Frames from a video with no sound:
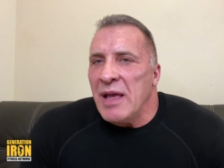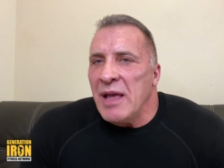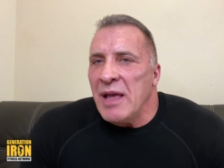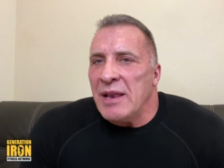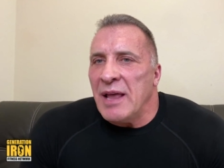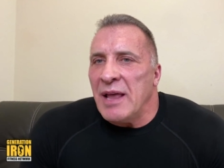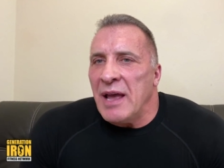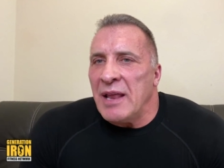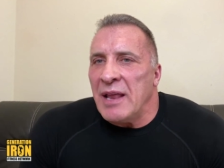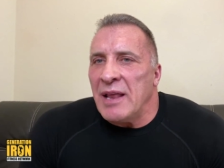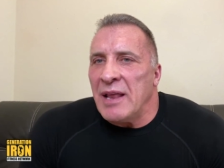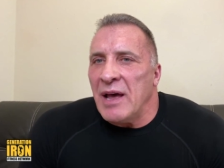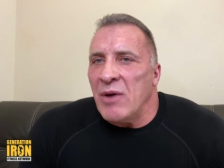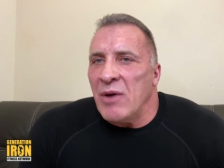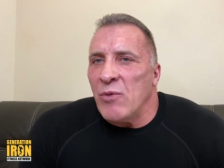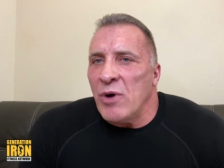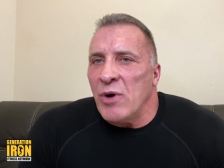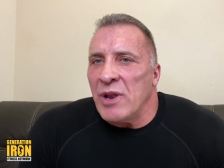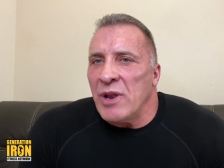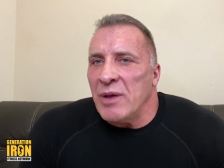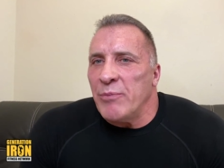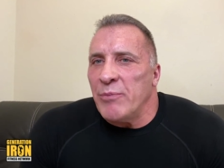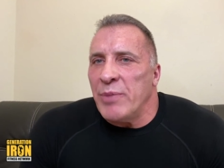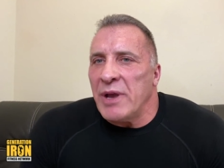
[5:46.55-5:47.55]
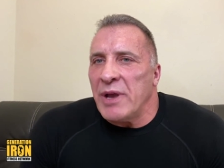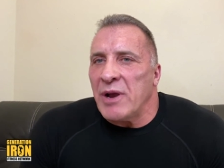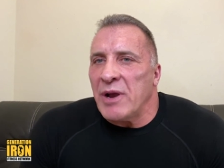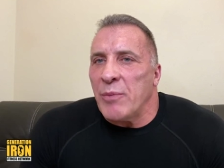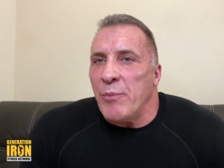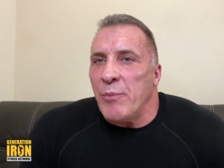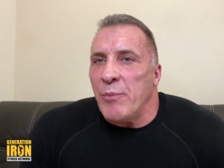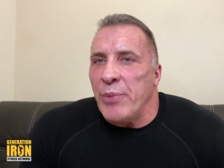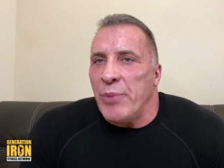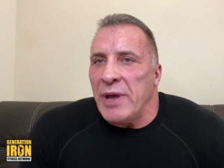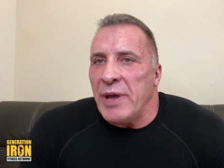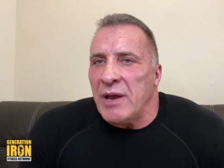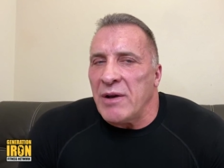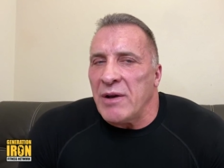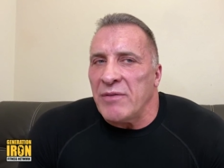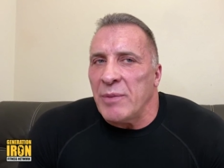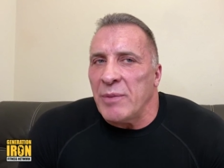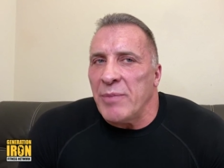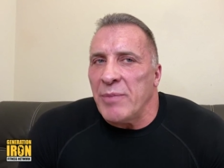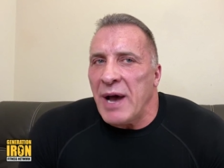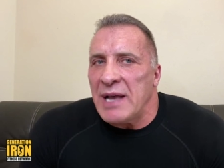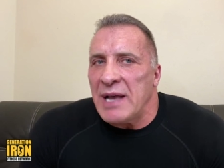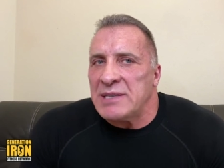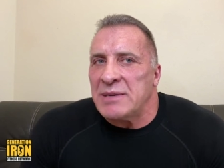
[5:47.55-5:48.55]
Then I want a bigger peak of
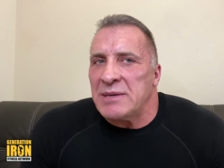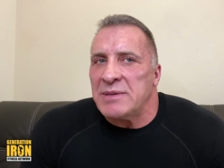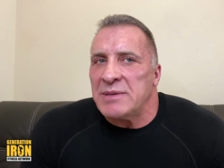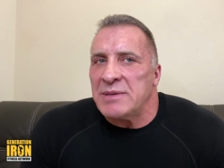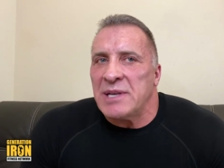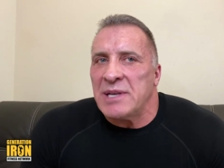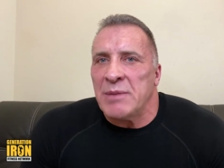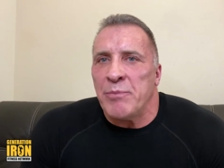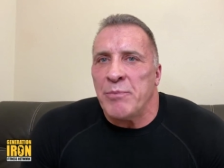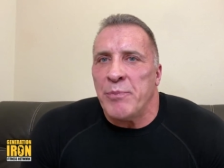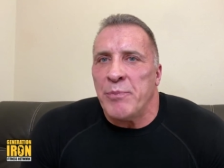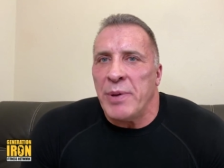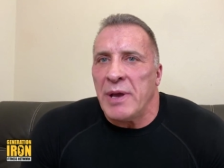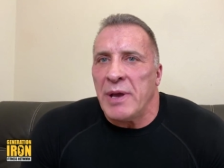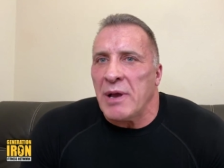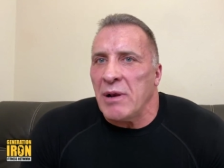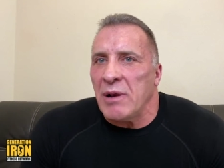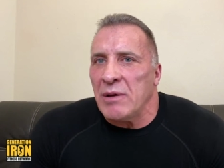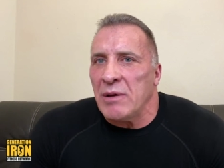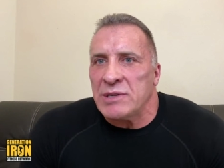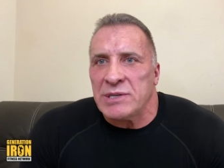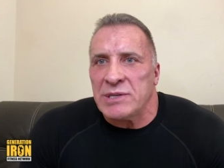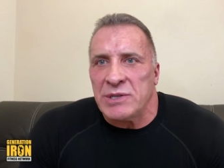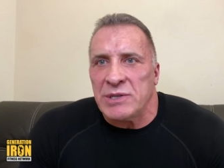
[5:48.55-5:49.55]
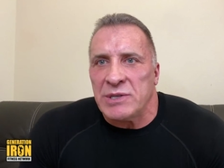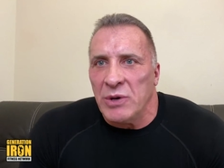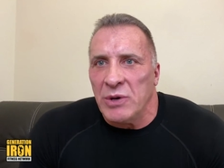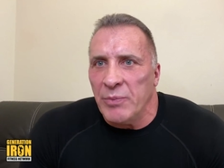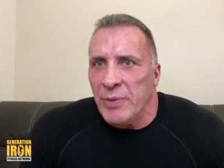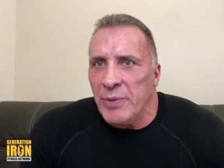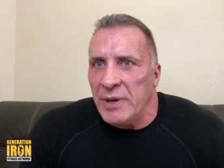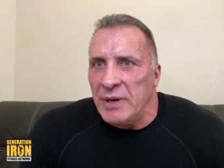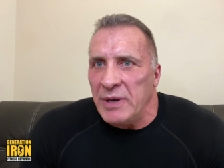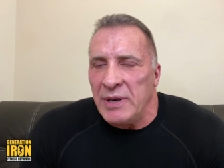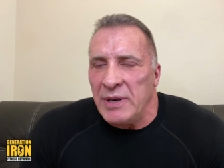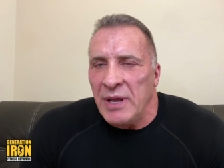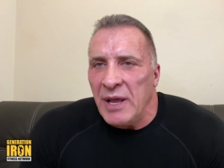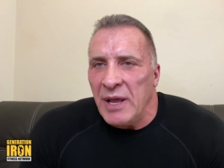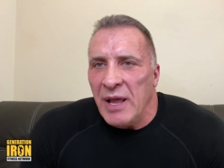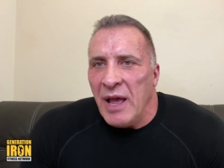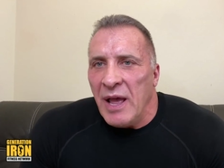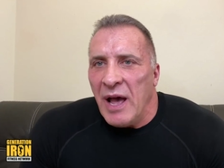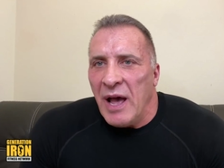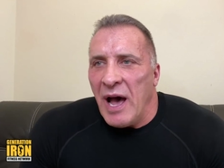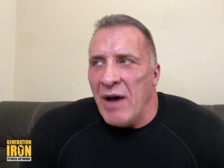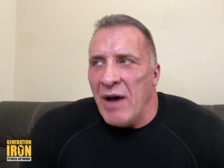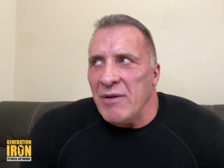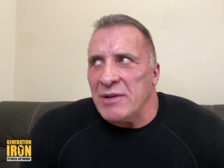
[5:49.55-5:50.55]
the biceps. and peak looks stupid.
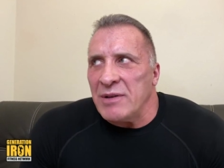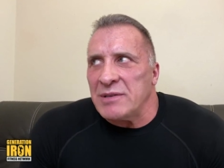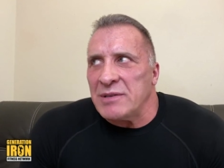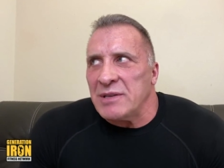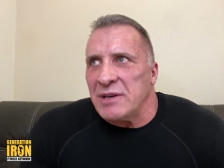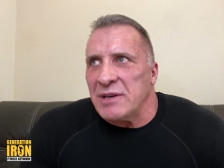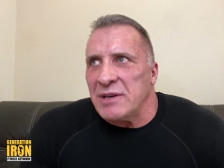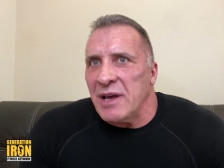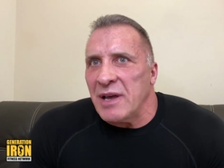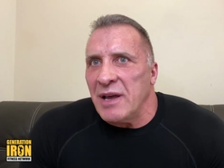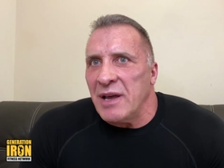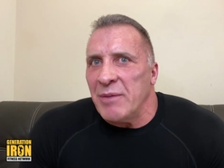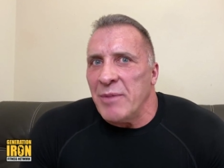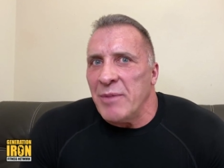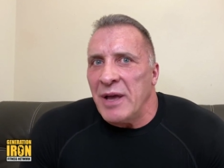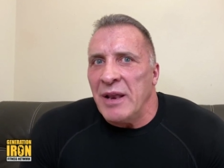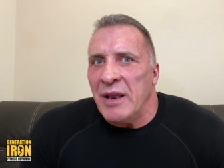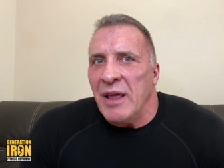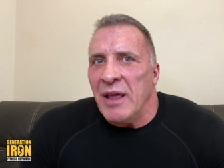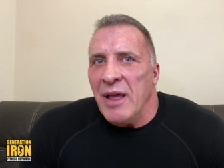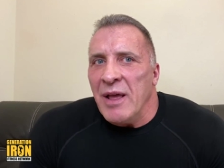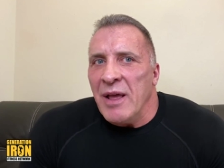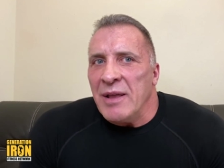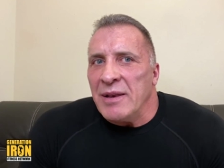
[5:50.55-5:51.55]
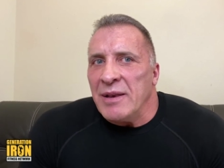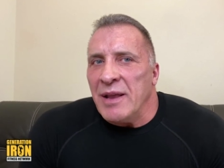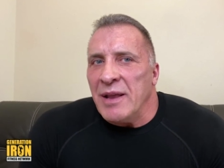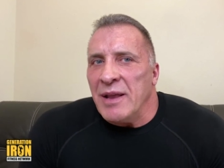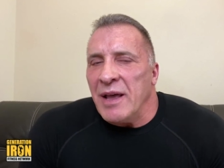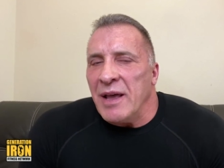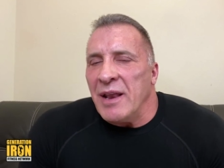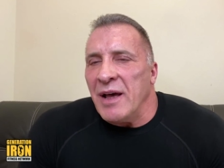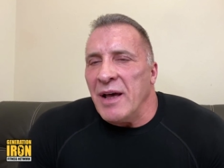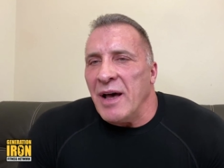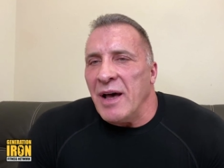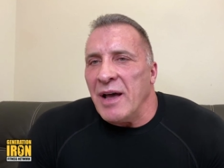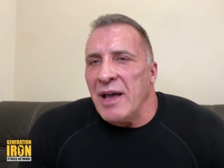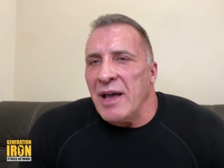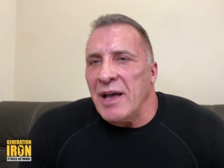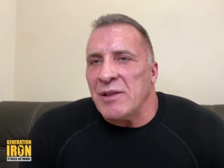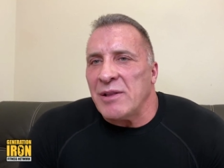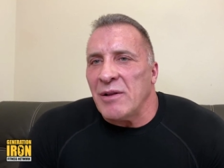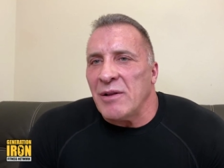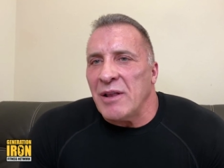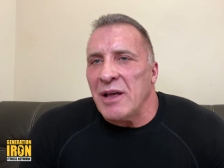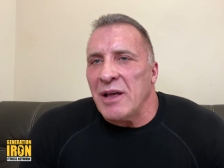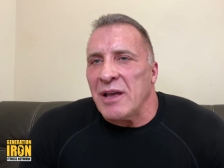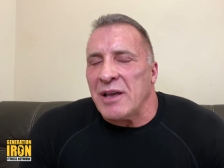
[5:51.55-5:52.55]
I was like, hey, man. Then yeah. I, I, had
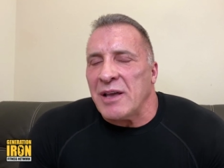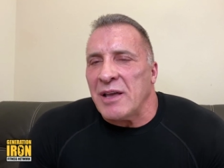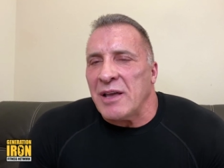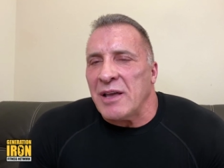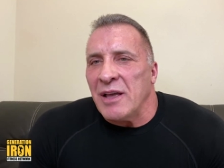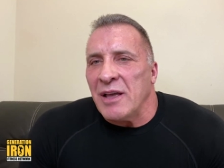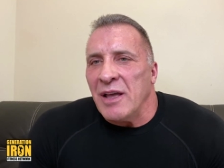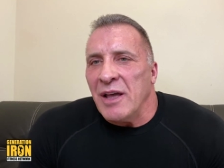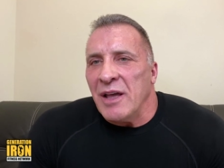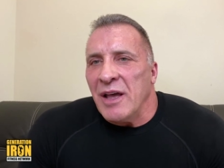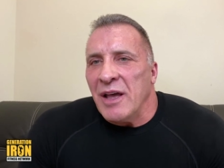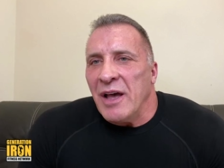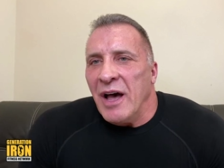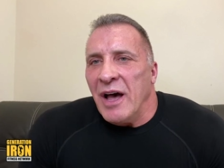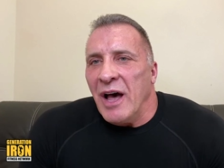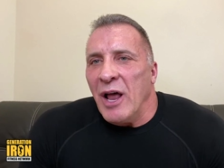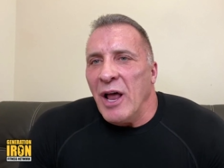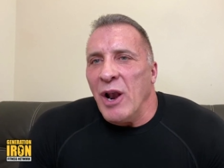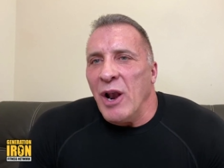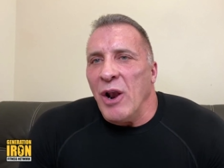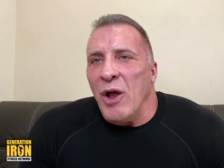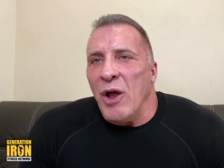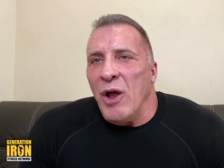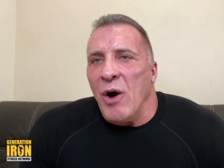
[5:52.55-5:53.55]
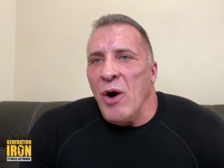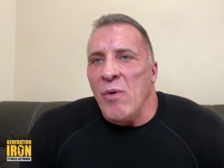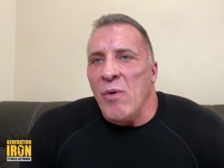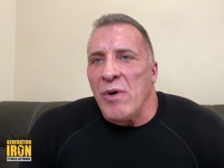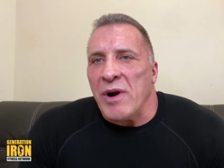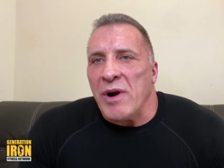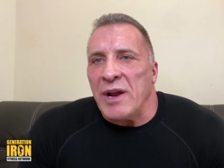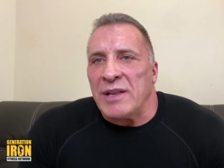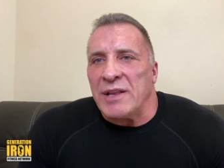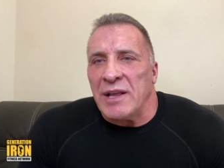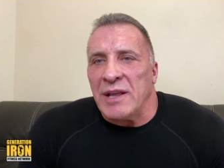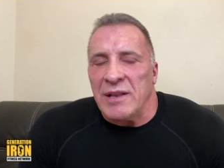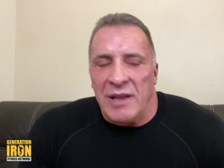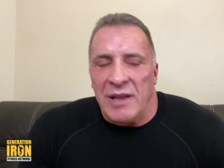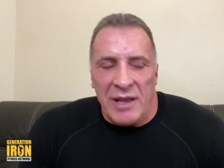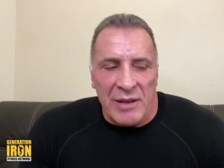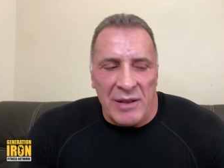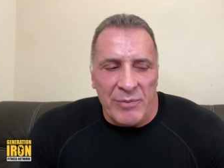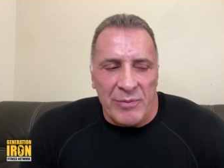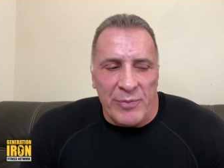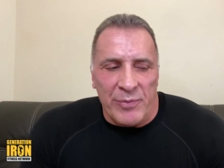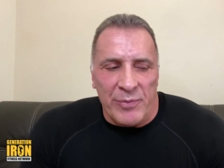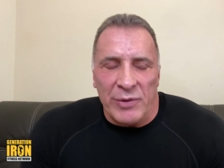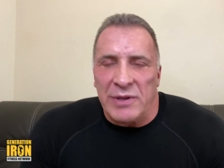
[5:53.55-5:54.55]
to like uh, lower it and
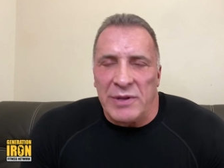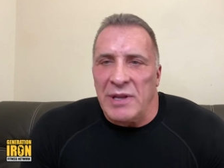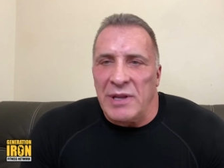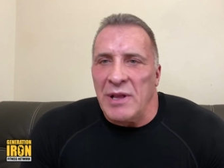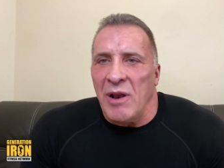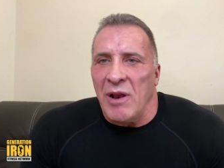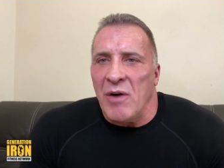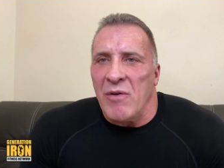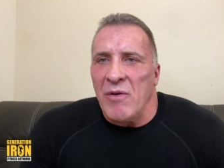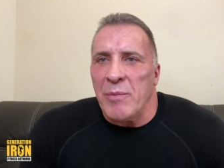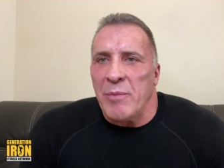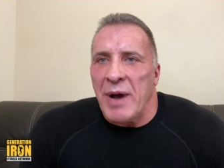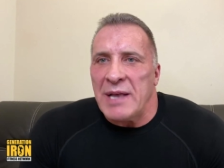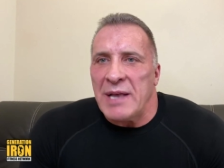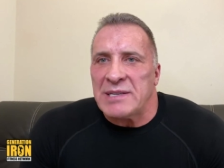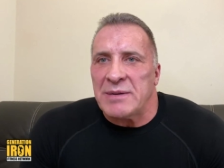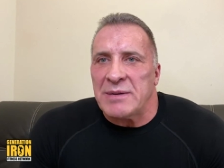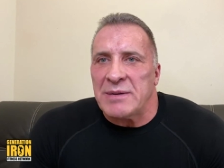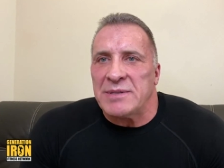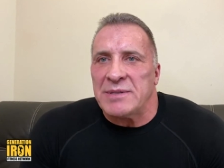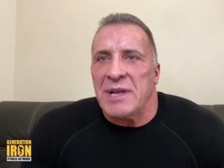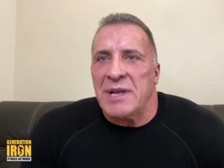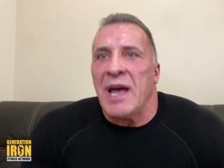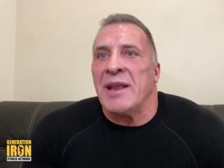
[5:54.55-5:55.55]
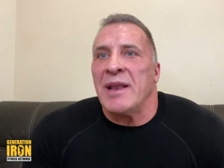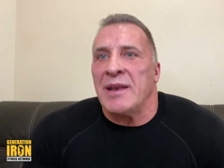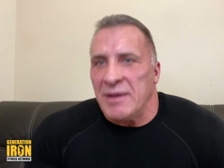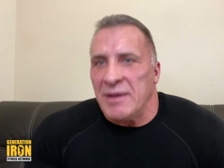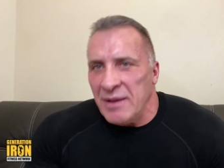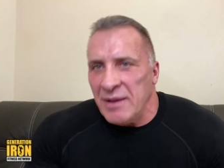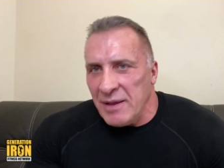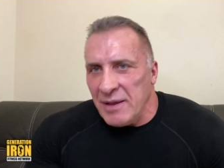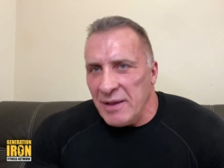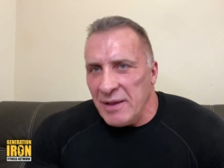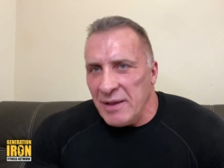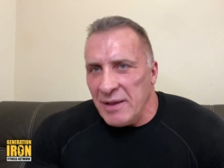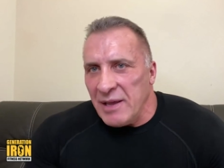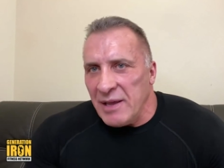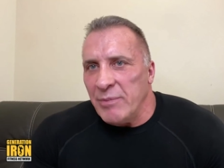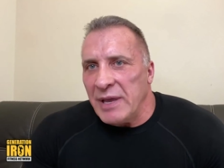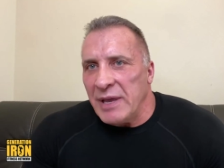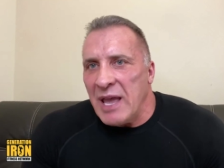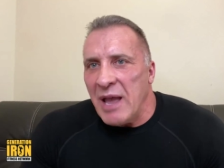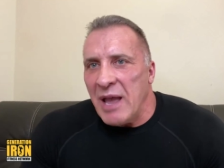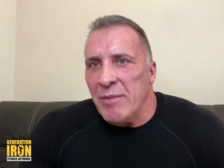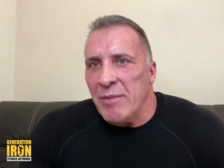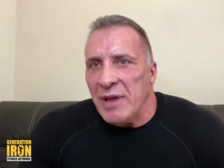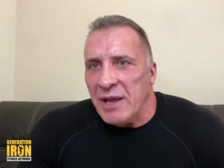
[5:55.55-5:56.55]
then put in a lower biceps. Then it
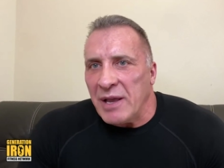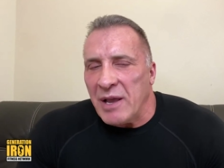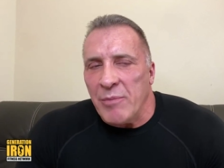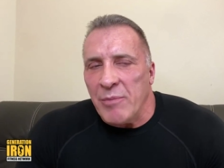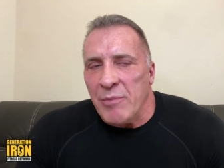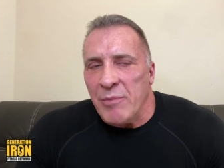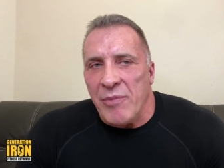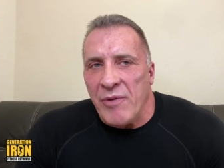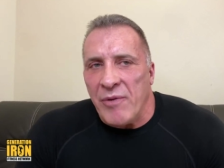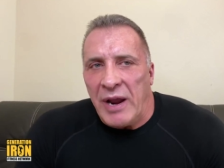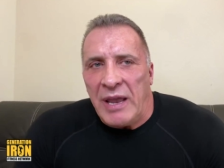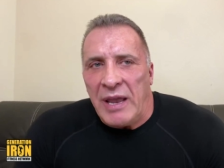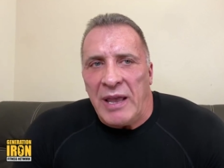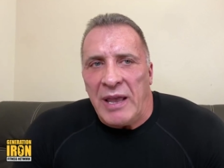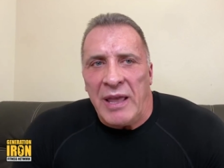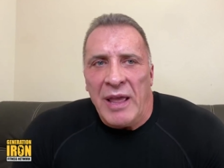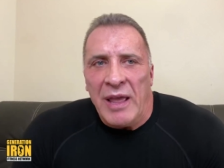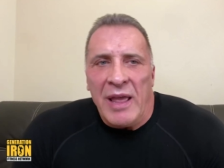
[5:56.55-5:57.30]
became like a brick.